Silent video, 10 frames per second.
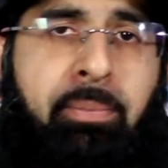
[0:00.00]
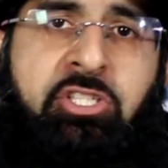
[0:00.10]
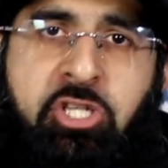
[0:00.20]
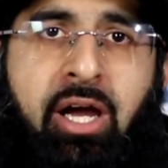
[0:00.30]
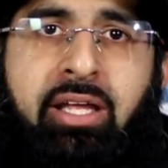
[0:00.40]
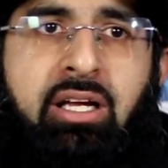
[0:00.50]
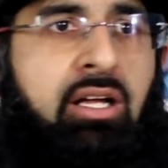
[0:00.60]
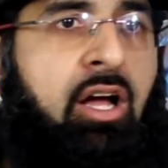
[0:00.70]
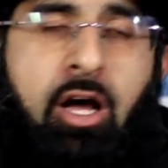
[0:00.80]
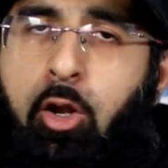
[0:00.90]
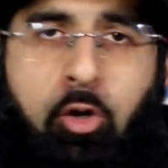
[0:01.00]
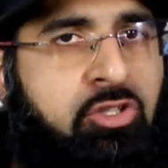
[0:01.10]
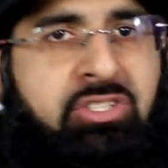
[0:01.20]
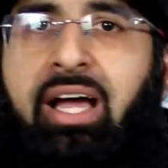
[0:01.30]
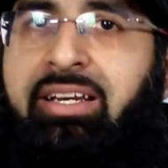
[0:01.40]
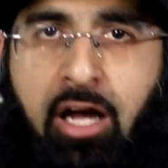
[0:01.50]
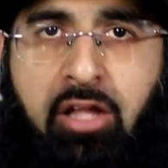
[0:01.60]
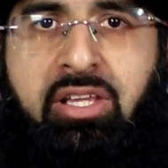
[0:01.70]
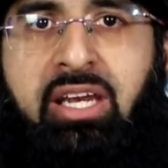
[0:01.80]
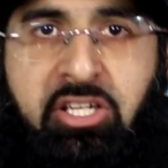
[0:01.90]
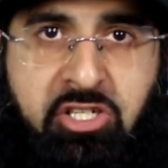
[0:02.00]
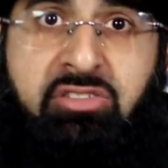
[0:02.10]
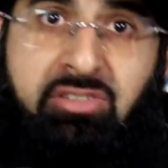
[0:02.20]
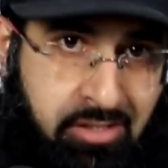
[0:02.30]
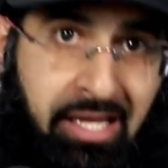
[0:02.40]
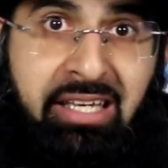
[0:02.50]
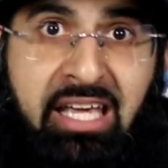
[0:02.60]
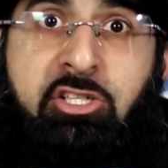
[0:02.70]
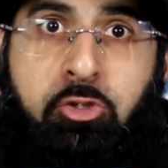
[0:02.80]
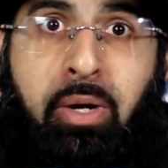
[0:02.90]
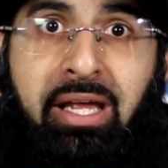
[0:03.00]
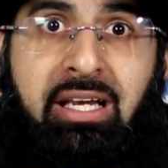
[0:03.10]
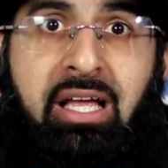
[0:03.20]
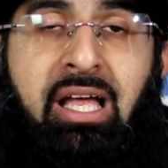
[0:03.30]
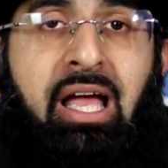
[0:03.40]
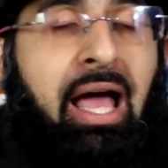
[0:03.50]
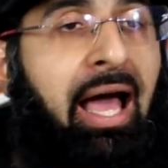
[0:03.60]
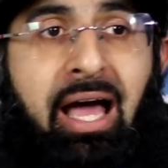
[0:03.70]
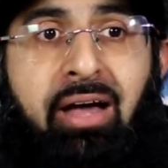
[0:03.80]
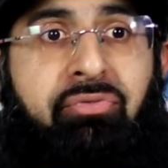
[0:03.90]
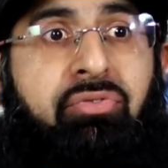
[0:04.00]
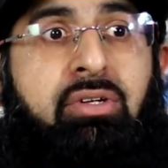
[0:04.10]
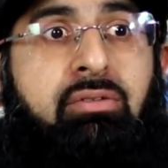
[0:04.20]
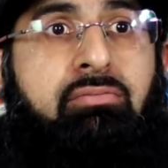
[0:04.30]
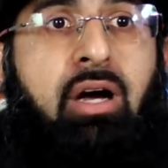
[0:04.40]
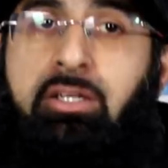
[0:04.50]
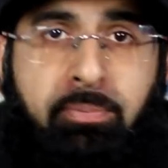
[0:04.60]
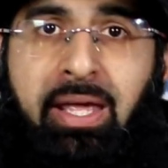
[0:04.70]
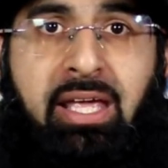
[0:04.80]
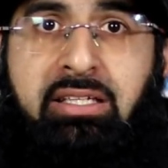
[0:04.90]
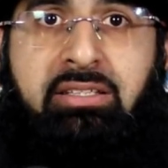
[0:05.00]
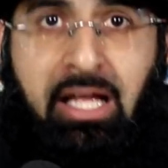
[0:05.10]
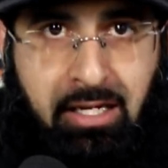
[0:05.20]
I mean China alongside other nations like Israel have admitted